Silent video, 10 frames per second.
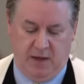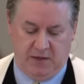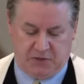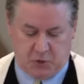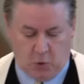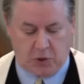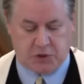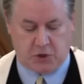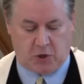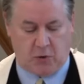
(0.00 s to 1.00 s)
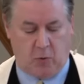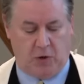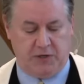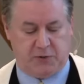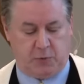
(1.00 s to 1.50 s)
his torture or
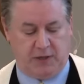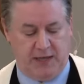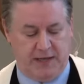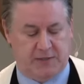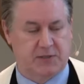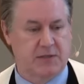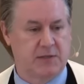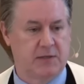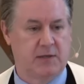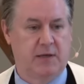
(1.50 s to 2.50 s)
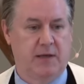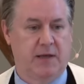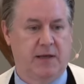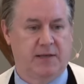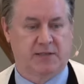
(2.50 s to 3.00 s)
his release,
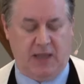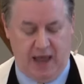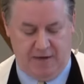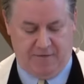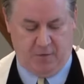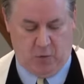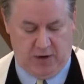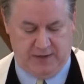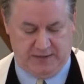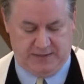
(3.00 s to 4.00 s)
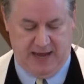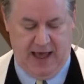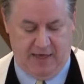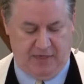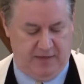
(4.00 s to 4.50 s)
his life or his
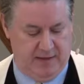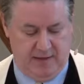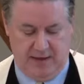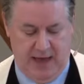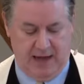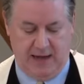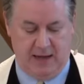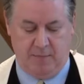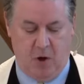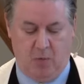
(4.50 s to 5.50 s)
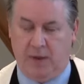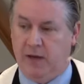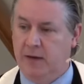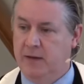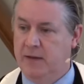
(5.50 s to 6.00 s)
death, at any
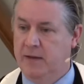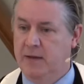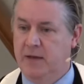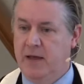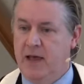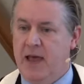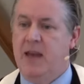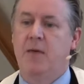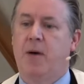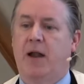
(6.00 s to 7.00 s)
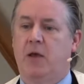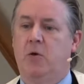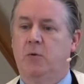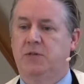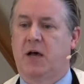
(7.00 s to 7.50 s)
moment. Anybody
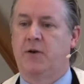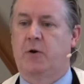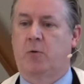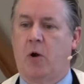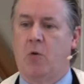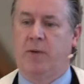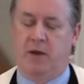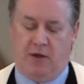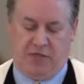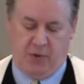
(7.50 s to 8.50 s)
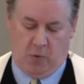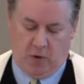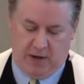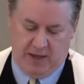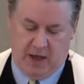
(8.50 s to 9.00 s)
who was under Roman
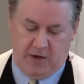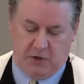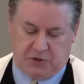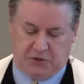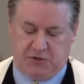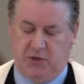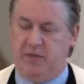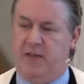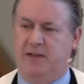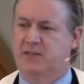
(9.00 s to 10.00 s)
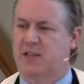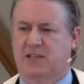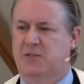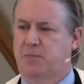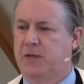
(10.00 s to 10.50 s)
authority understood this
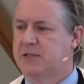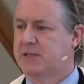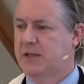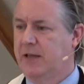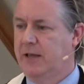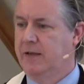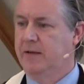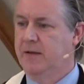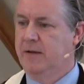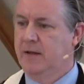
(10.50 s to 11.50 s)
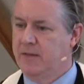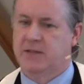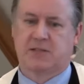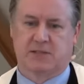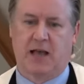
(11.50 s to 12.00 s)
explicitly.
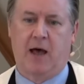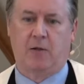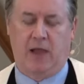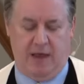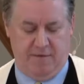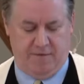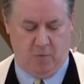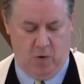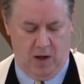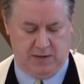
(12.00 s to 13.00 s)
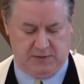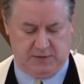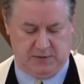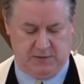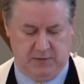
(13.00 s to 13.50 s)
This is how life was.